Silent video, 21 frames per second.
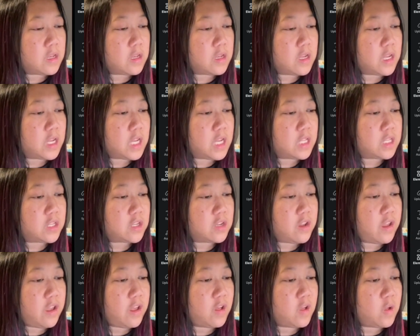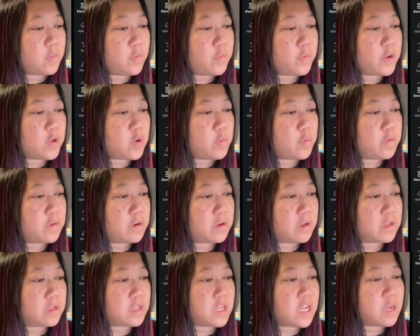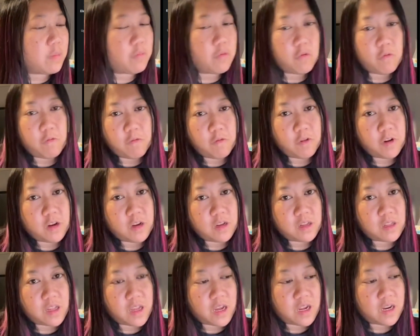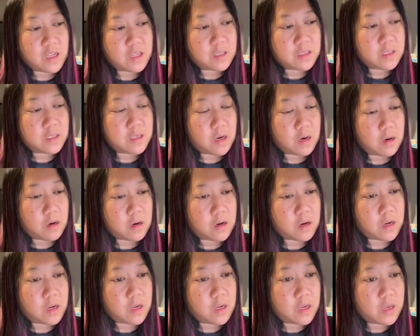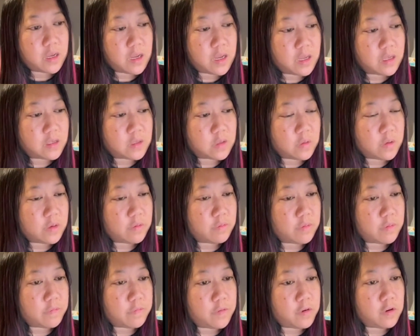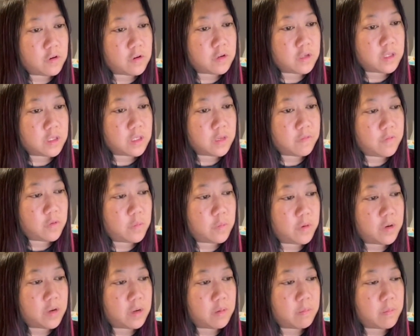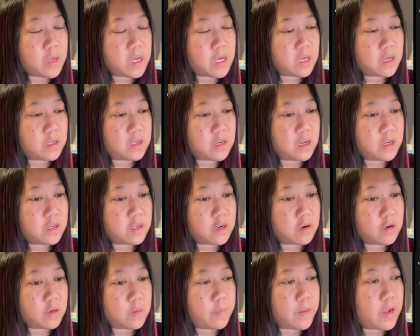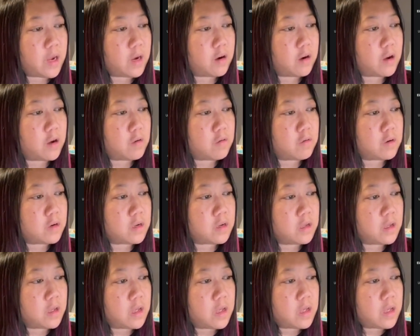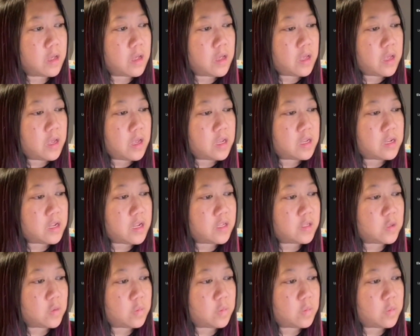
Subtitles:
it's going to help when you put type over it that is dark. So in reverse, if you make it a dark background, and as